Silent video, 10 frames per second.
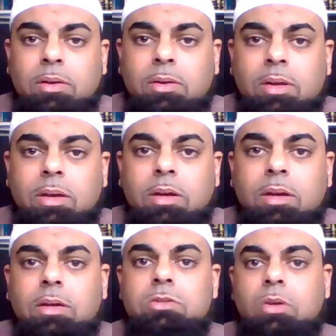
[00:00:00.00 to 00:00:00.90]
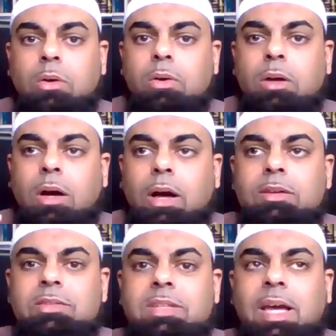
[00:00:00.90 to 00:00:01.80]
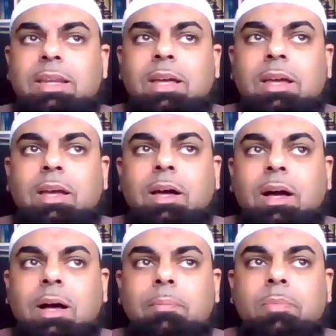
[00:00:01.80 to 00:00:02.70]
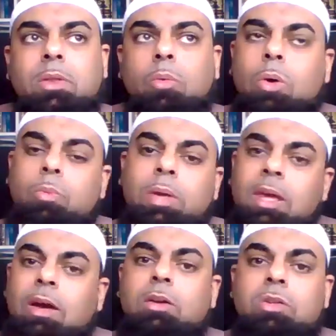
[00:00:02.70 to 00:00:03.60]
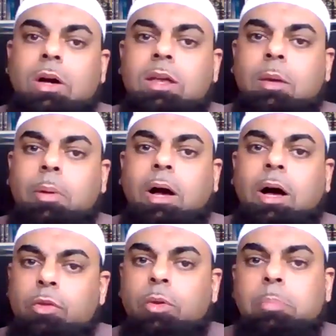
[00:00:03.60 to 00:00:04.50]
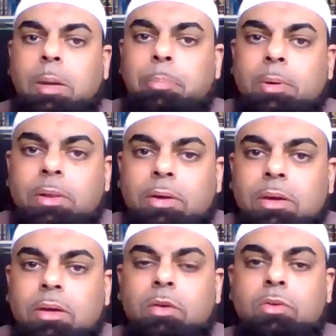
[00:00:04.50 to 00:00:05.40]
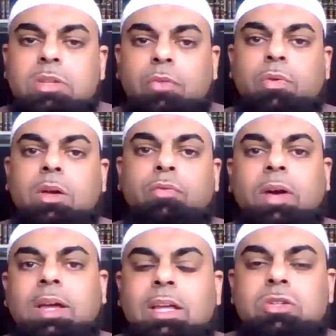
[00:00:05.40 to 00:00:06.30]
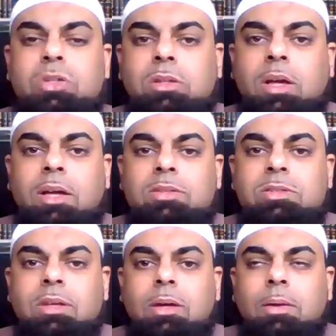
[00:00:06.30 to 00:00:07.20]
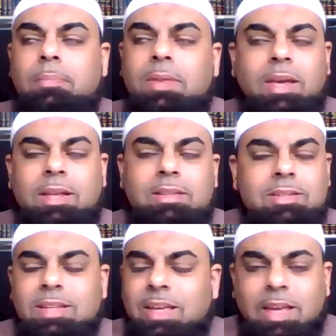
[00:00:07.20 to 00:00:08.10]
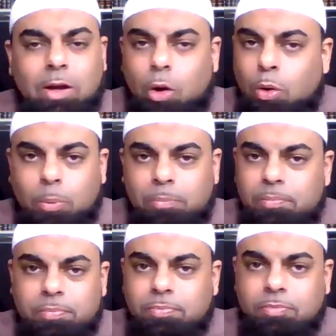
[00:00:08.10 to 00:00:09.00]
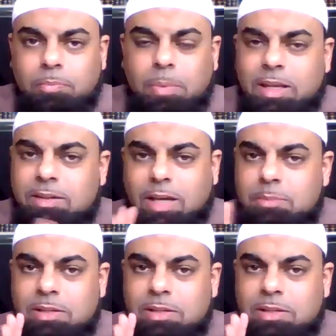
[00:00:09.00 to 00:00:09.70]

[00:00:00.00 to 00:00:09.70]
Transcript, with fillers: Okay, so understand um, when we are talking about other people suffering a financial loss, it doesn't hit home many times